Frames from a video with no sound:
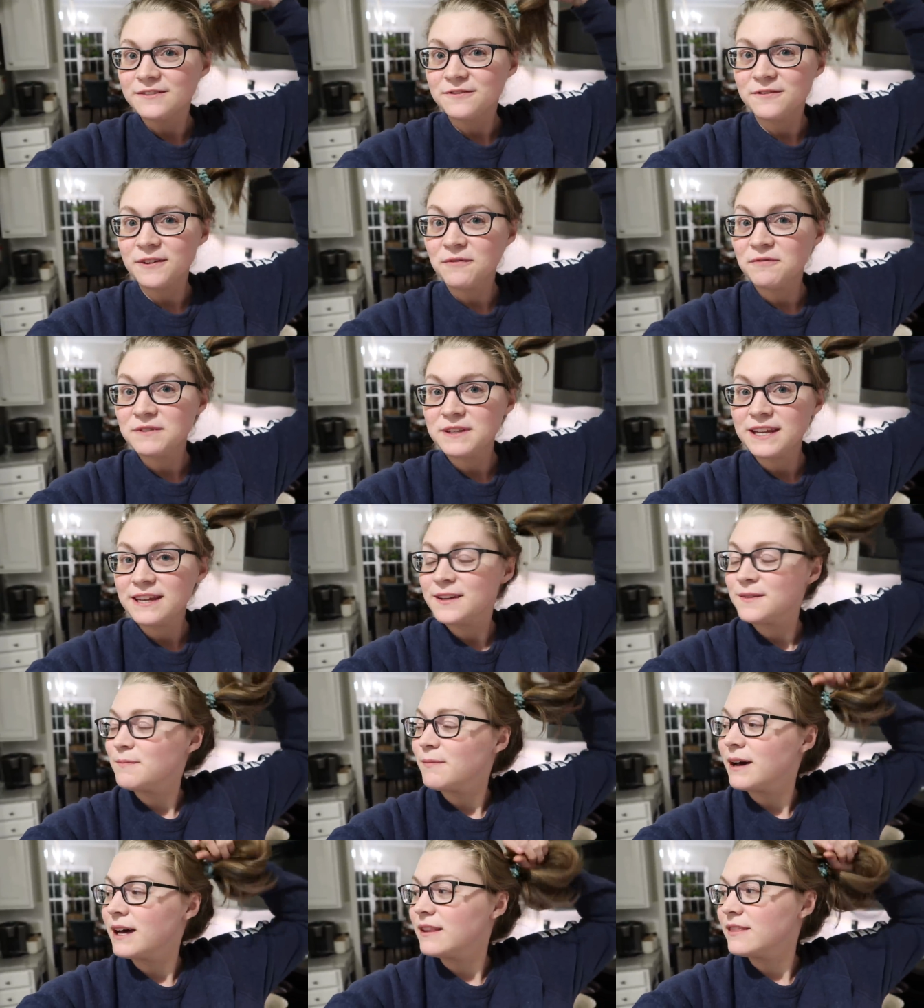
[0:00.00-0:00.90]

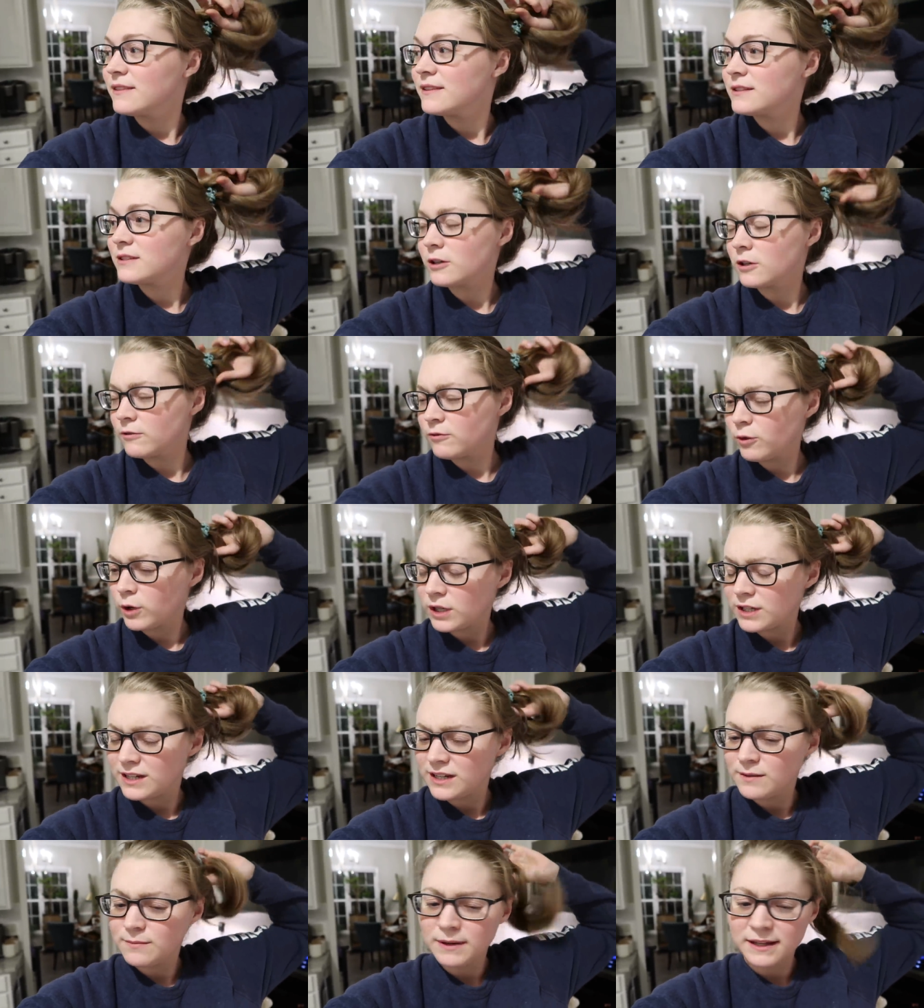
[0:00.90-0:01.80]
15 months or
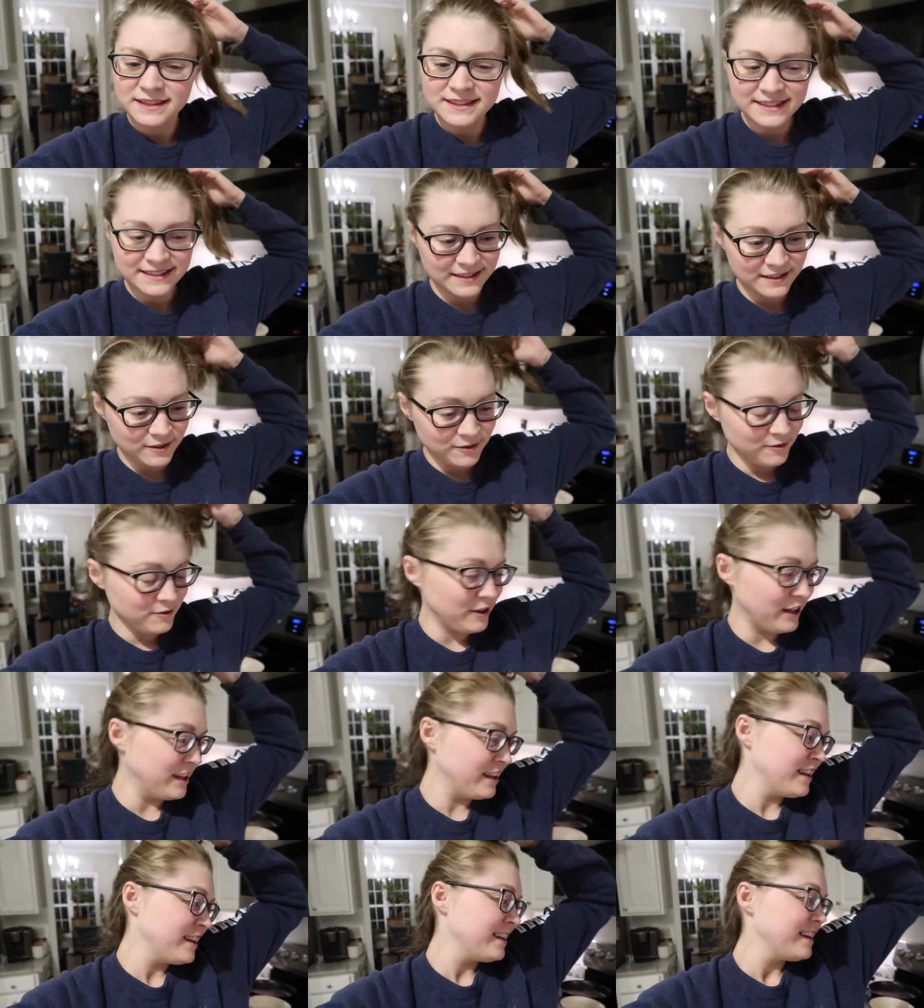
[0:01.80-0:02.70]
14 months of
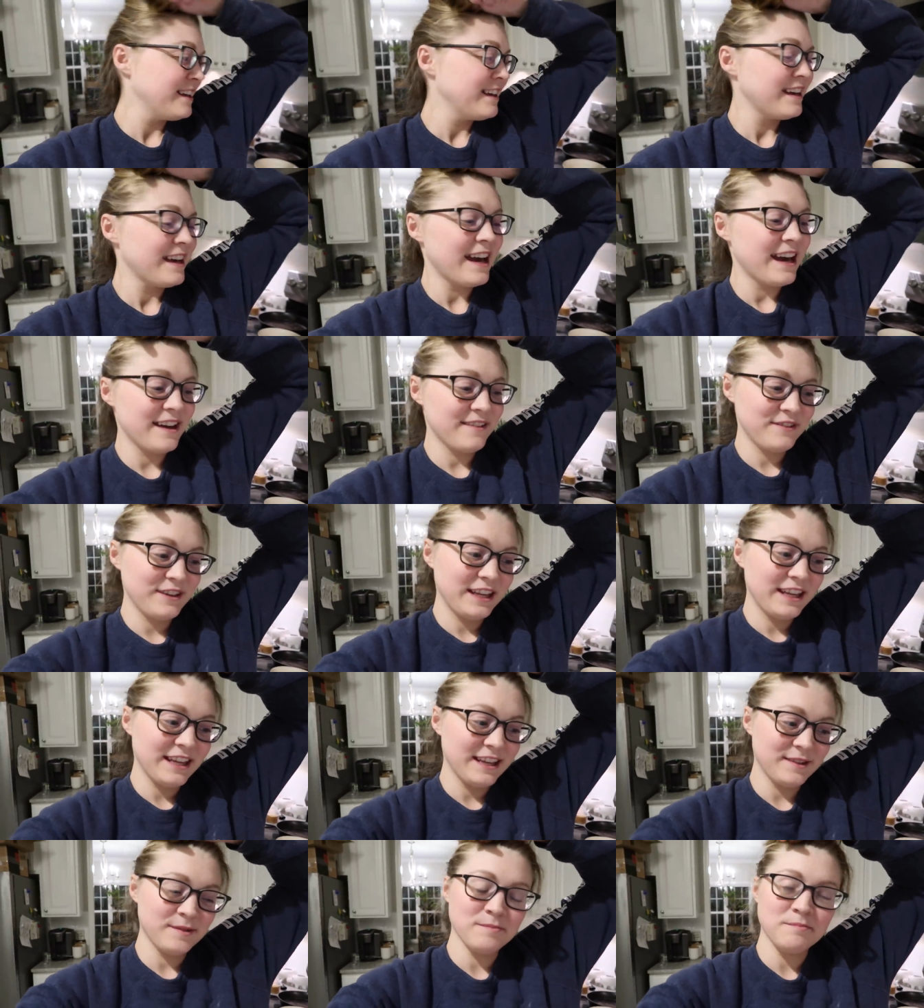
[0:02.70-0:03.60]
having
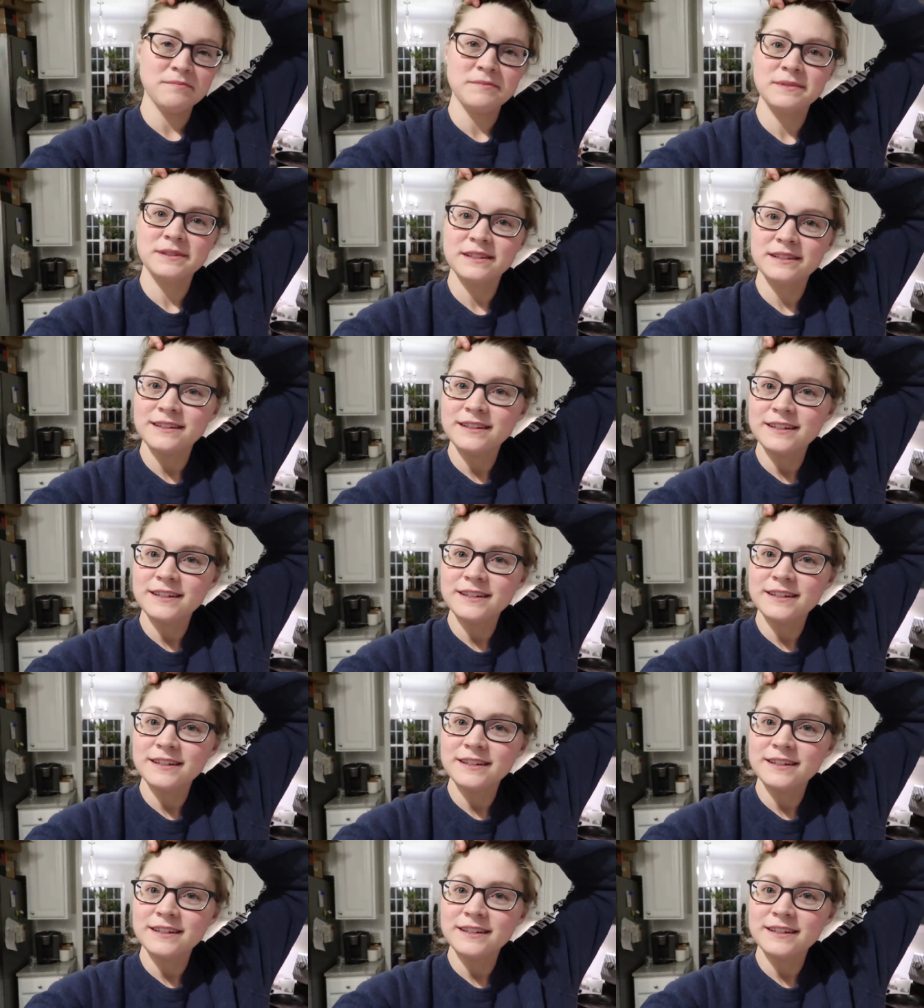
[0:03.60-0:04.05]
him.